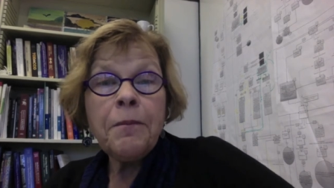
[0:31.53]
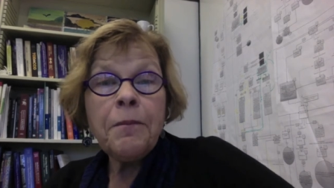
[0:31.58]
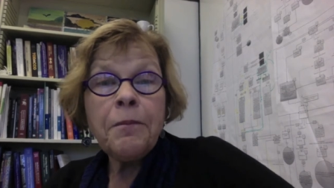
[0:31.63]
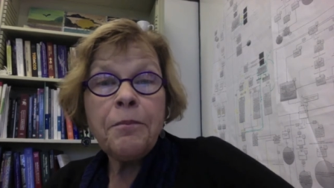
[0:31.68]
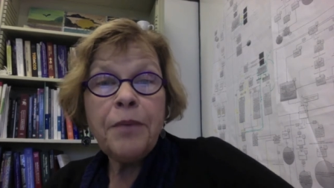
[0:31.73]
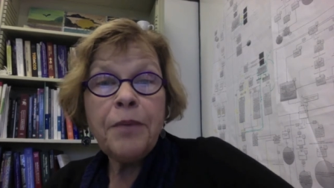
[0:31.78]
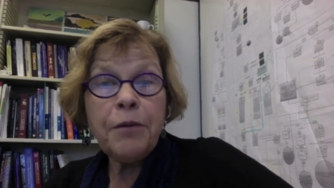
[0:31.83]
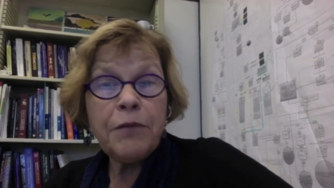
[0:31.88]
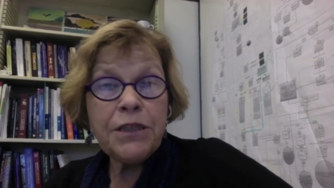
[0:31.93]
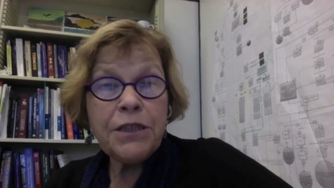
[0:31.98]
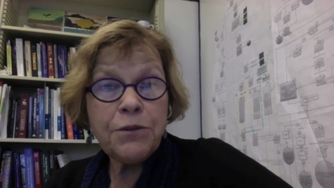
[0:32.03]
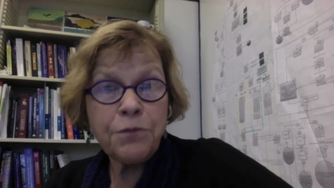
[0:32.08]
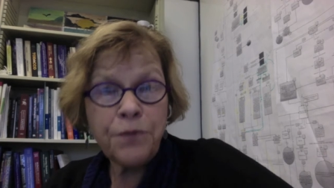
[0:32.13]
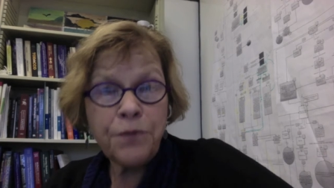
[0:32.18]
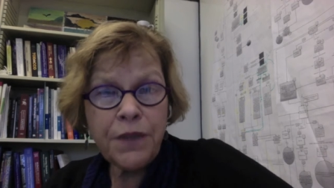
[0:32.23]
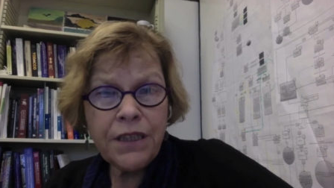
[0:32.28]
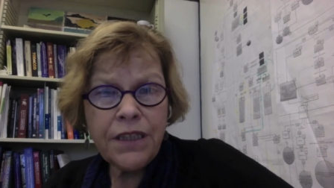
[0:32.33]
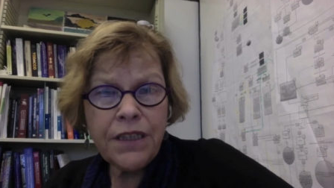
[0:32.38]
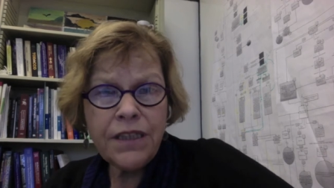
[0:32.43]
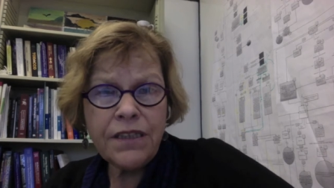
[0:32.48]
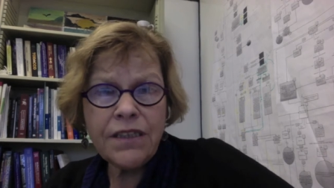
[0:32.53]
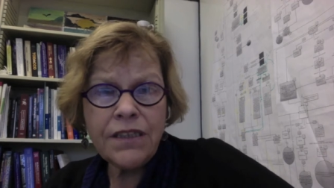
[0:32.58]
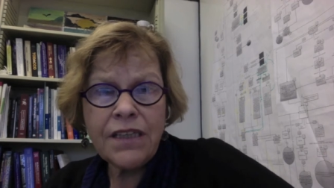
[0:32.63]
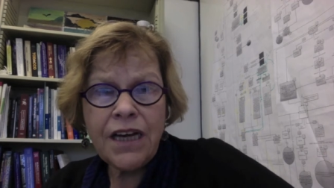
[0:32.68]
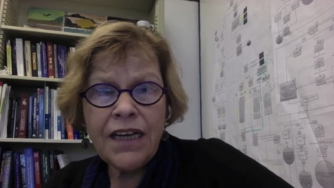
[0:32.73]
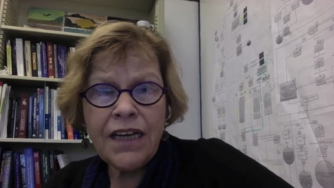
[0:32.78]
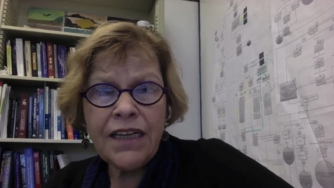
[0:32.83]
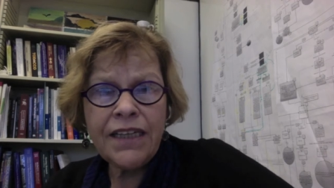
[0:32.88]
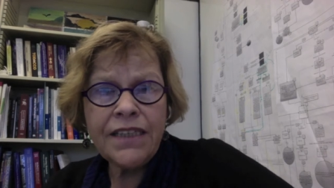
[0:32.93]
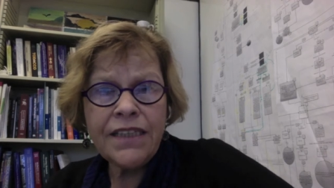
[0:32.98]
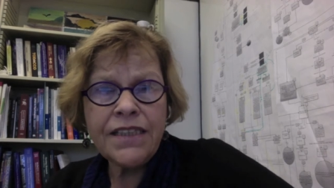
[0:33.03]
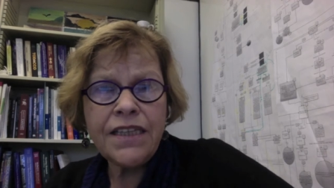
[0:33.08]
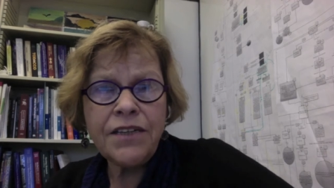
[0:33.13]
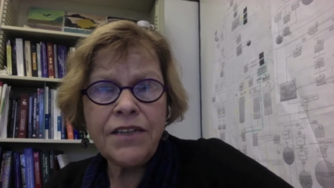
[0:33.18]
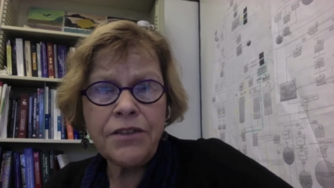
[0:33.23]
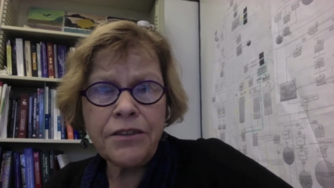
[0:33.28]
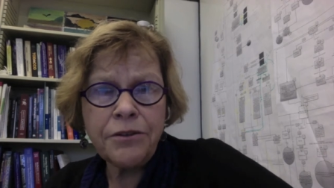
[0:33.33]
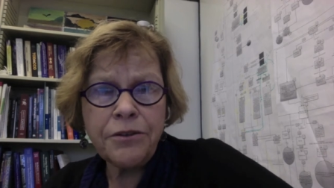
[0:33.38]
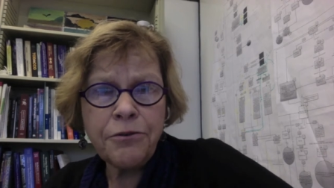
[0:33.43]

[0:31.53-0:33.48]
But what's really exciting is there are